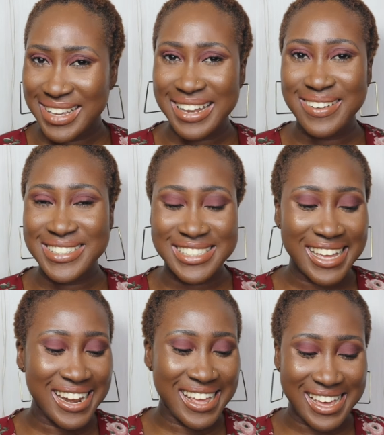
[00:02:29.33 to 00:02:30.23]

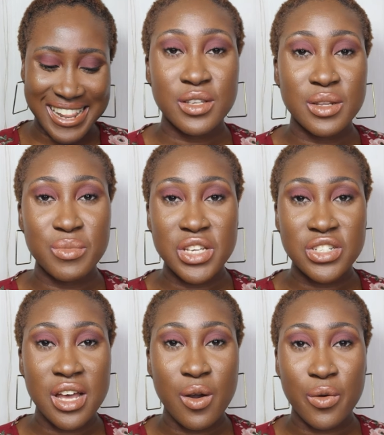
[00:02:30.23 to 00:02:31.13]
So the
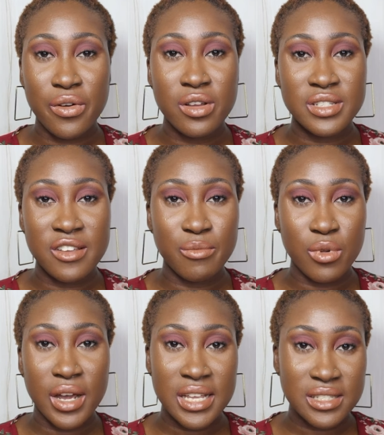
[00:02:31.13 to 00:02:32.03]
Missha All-Round Safe
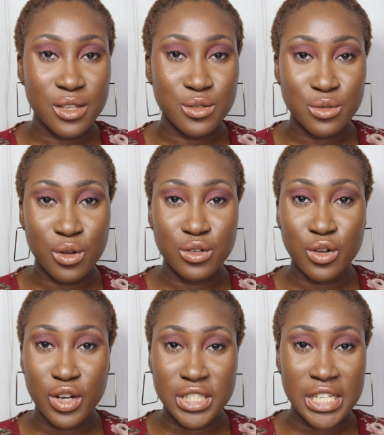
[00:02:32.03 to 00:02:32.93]
Block Essence Sun
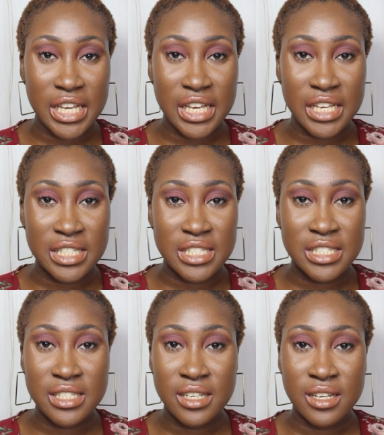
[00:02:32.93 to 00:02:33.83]

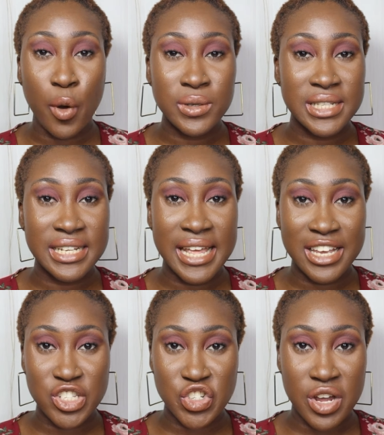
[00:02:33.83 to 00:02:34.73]
contains porcelain
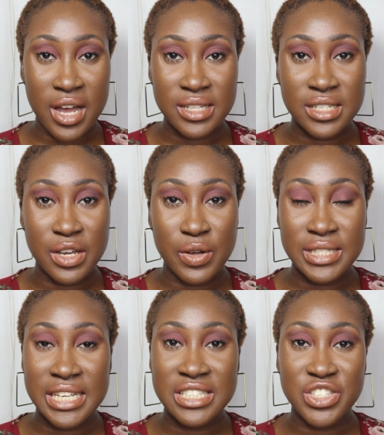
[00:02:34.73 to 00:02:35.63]
extract,
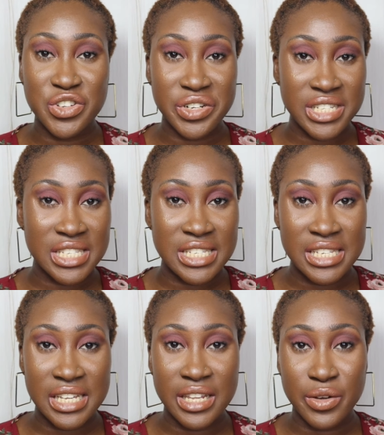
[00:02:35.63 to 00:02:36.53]
contains green
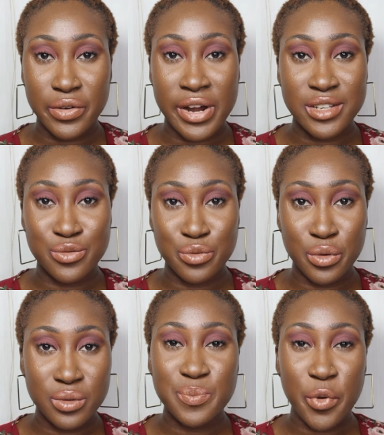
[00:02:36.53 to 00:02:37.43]
tea, licorice
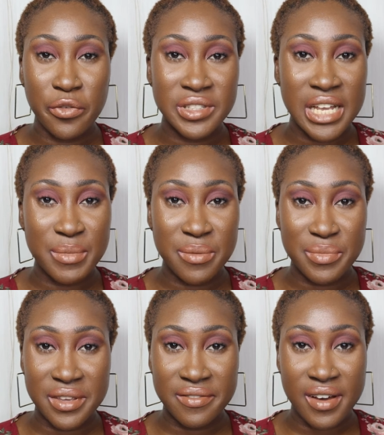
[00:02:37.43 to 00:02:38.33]
root, provitamin
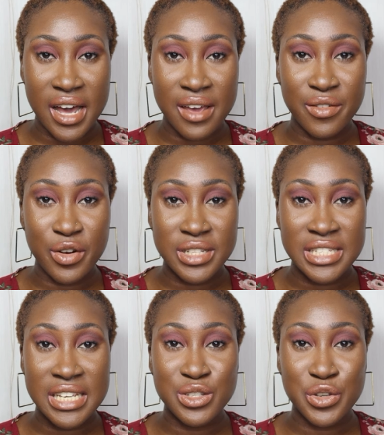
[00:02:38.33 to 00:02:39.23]
B5,
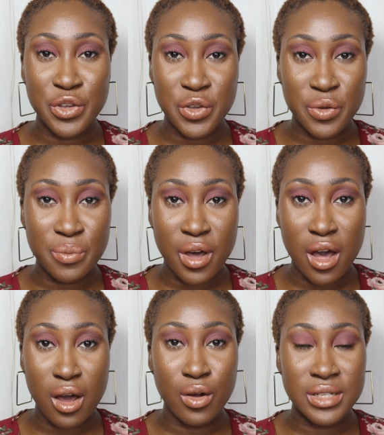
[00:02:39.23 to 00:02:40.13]
contains
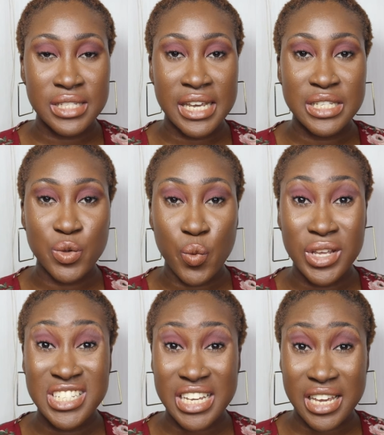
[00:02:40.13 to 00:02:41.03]
cucumber, contains
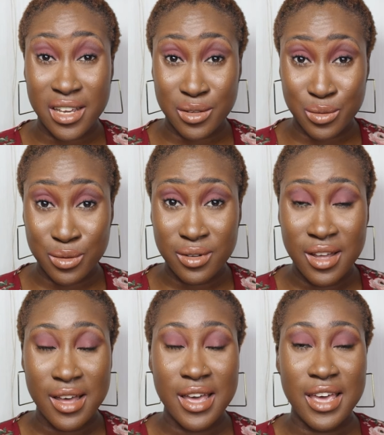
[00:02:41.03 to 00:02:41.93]
witch hazel,
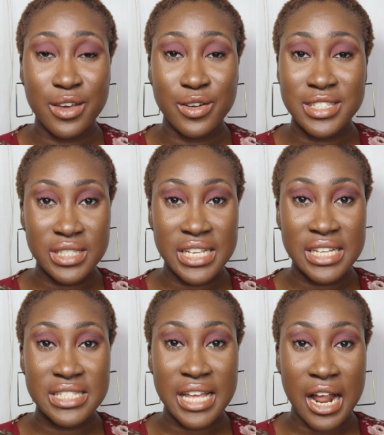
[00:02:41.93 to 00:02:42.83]
it
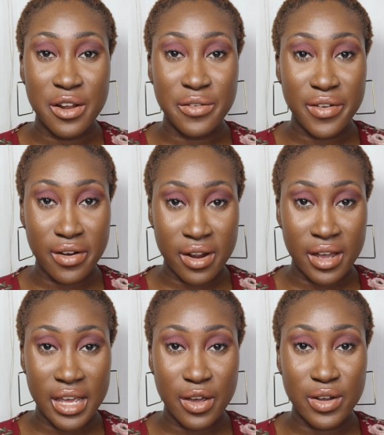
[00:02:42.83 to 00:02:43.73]
contains aloe
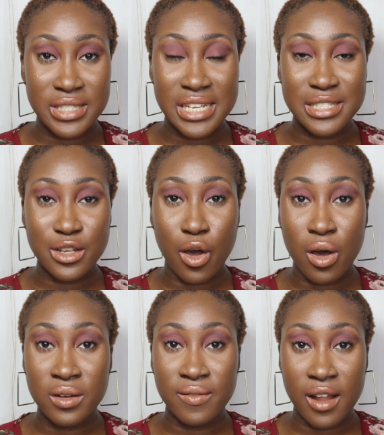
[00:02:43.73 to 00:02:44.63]
vera, it contains
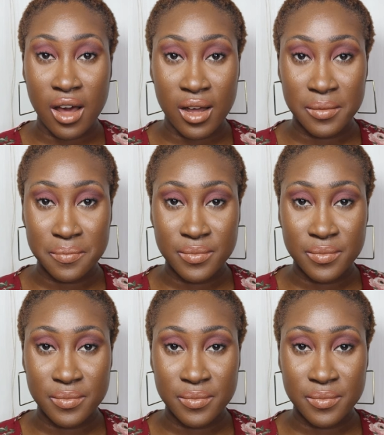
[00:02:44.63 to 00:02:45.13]
corn flour.